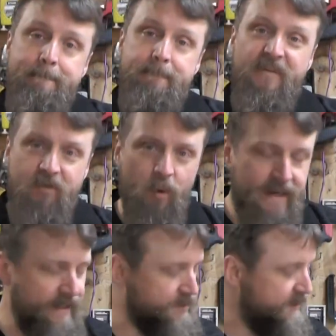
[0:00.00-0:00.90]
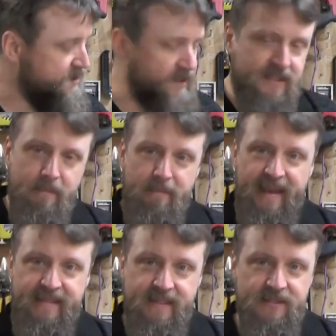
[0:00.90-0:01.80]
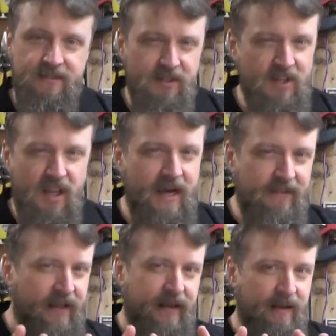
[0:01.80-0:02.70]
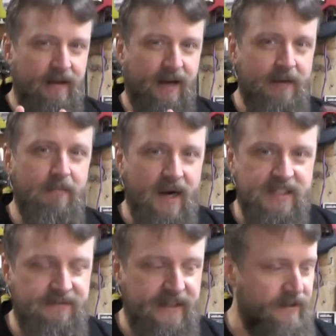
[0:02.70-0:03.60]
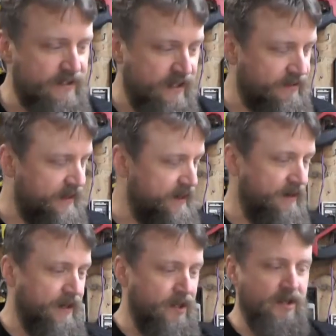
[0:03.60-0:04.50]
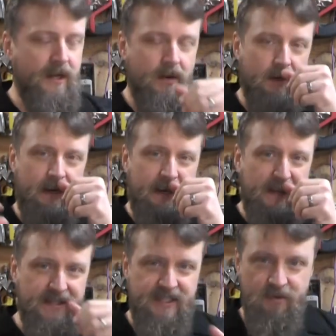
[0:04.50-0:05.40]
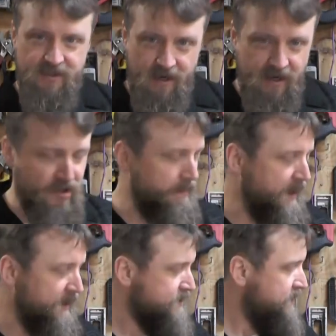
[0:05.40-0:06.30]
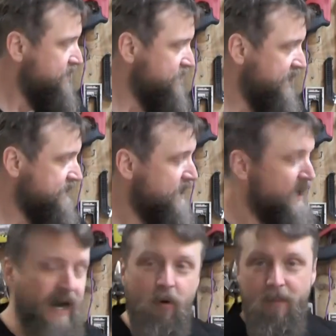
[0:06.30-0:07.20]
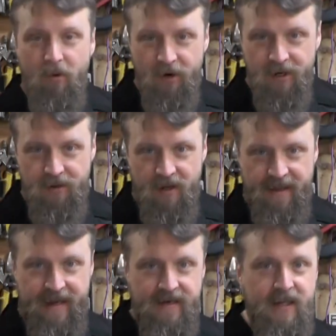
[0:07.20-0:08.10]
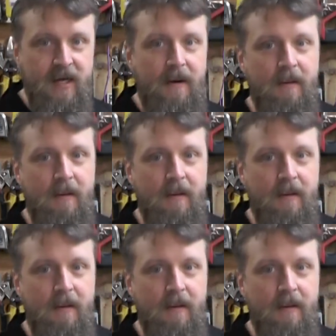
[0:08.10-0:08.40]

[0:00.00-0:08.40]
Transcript: before we get into it, just some basics. There's a lot of like unbox videos out there, and you can go online and you can see what's all in the box and all that jazz. I won't bore you with all that,